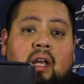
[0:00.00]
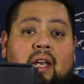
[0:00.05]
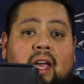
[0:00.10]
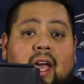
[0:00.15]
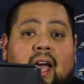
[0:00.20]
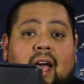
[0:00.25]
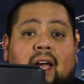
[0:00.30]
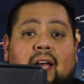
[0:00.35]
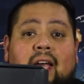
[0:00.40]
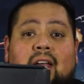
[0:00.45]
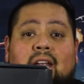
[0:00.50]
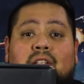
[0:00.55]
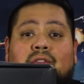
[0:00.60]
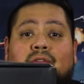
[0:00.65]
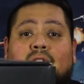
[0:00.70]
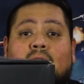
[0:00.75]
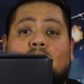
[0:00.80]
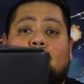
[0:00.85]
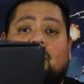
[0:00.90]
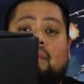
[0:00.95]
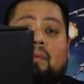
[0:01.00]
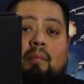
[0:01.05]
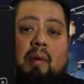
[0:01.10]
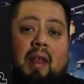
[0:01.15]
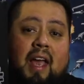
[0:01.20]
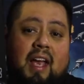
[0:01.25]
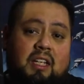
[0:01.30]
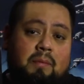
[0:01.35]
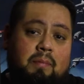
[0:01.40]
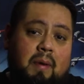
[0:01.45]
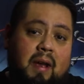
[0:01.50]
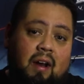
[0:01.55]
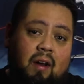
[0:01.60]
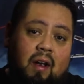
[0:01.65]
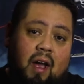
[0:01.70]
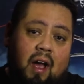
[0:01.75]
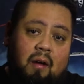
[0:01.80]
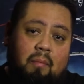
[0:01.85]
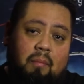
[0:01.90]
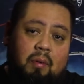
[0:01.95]
Yeah, it's from Black
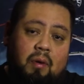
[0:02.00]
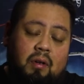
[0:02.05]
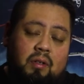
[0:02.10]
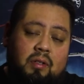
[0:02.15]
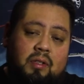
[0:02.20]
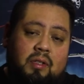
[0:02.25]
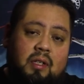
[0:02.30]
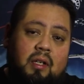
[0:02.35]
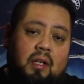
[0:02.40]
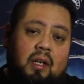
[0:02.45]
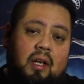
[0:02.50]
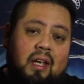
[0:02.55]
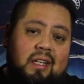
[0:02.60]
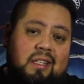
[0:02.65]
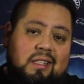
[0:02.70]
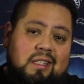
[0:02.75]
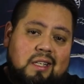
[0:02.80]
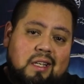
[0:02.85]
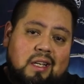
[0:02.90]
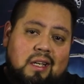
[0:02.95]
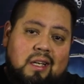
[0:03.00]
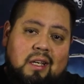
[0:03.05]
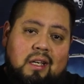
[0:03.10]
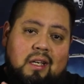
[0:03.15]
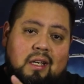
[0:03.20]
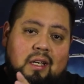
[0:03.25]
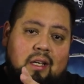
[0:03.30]
Spire Outpost. It's a,